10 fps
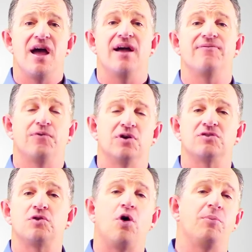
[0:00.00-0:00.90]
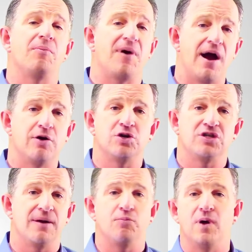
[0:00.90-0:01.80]
And for a sole
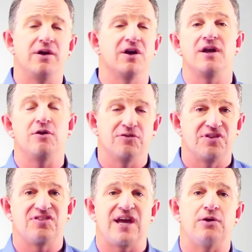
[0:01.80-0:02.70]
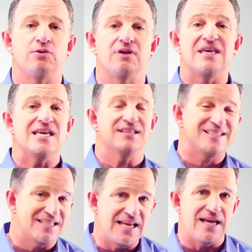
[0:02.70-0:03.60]
proprietorship, well, you're going to use the Schedule
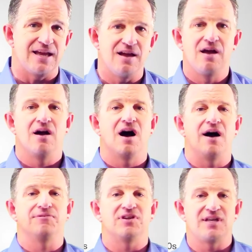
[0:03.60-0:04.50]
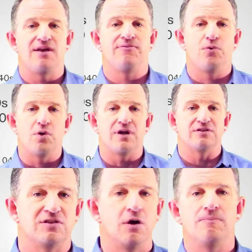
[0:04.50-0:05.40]
C off the 1040.
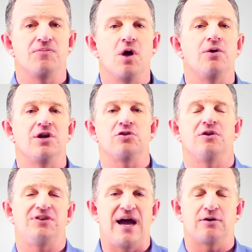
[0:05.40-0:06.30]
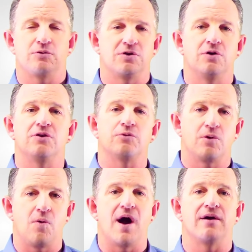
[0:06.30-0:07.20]
So no additional tax return is
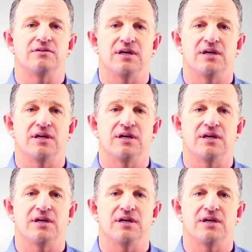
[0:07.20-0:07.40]
required